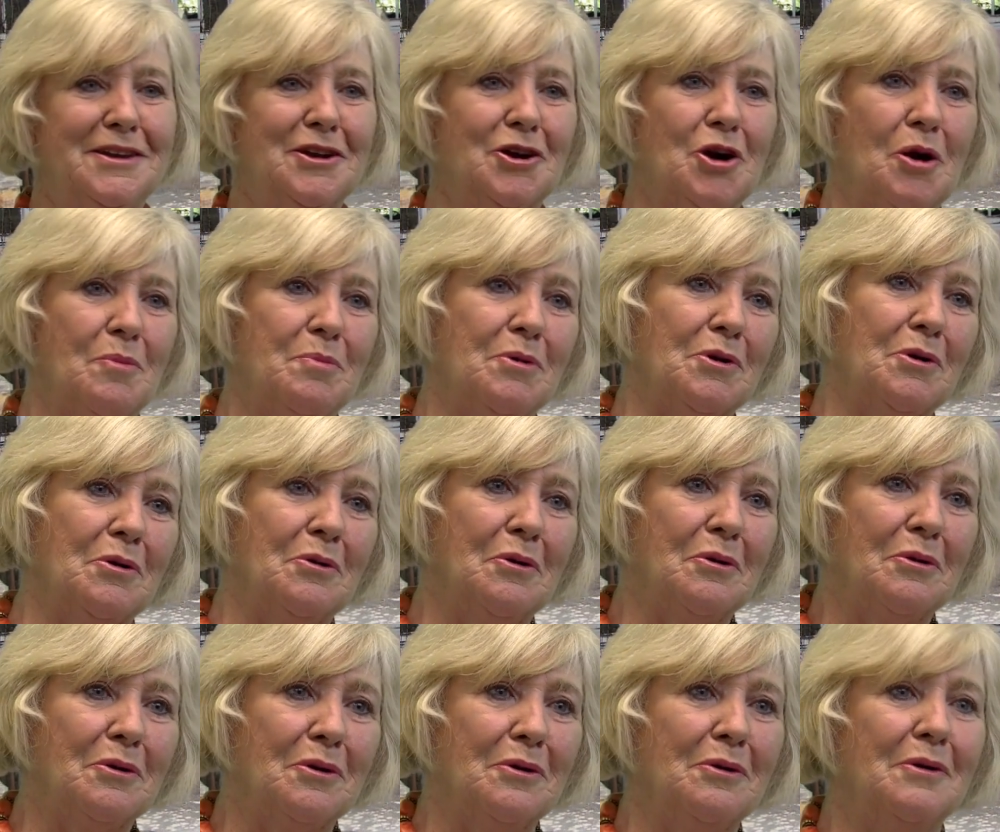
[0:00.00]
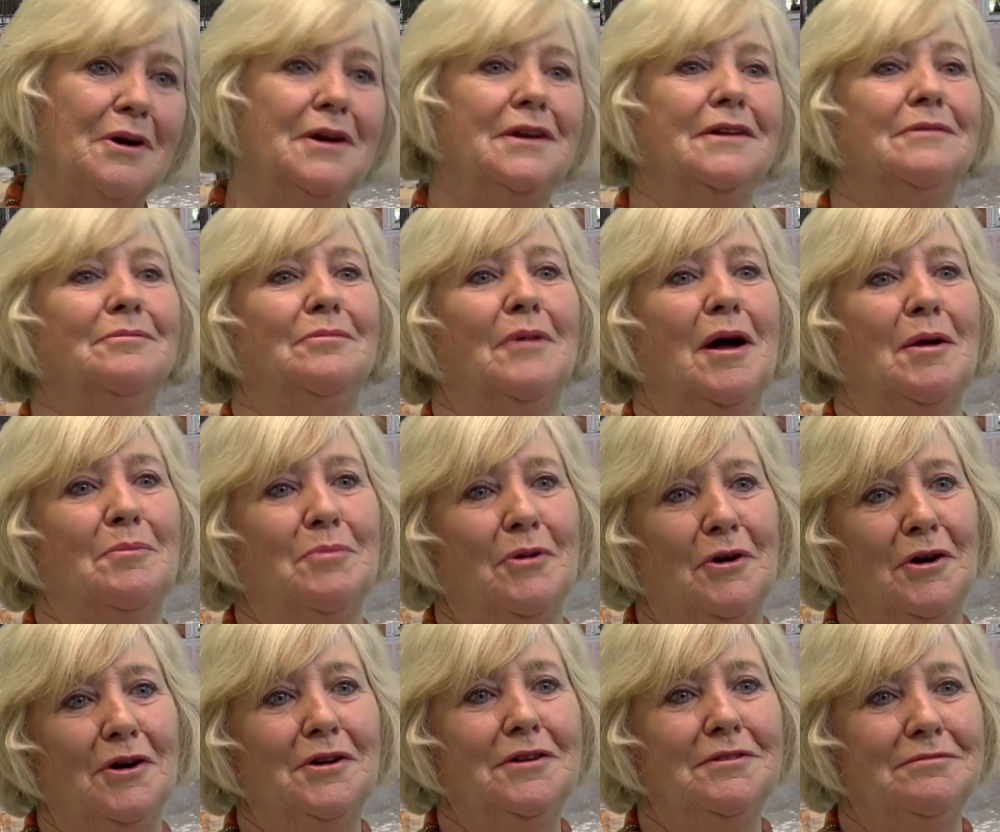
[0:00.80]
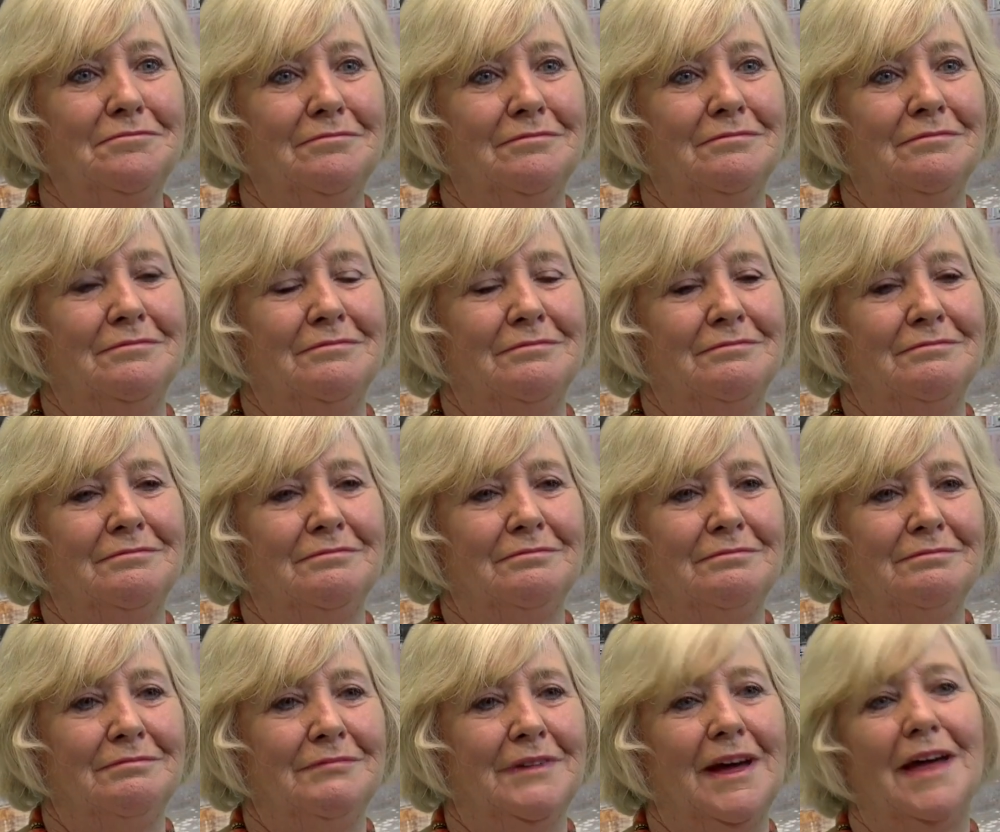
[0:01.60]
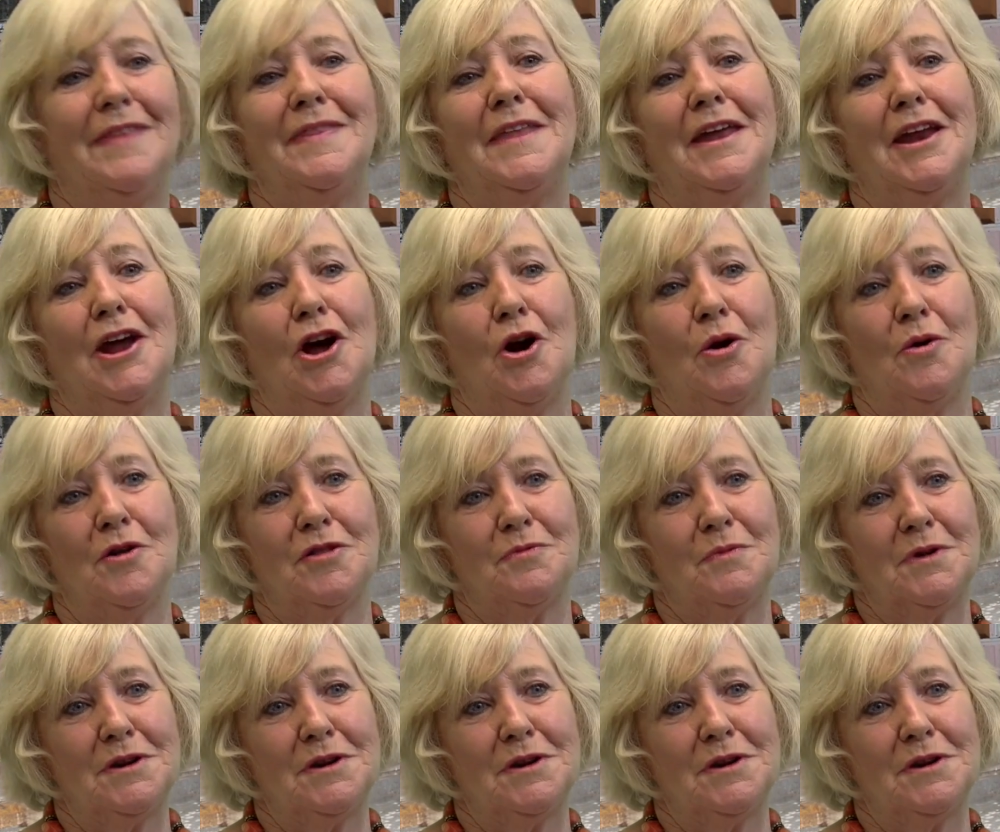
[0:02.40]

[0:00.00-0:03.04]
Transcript: a cup of cocoa and a bun. And then I always